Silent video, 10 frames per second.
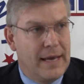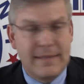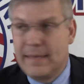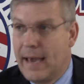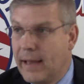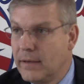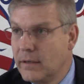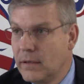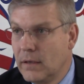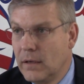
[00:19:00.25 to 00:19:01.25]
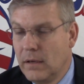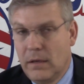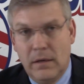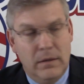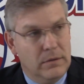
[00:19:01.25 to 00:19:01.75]
like that,
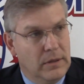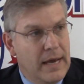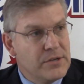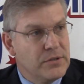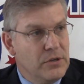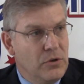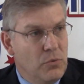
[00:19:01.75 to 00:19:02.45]
the last thing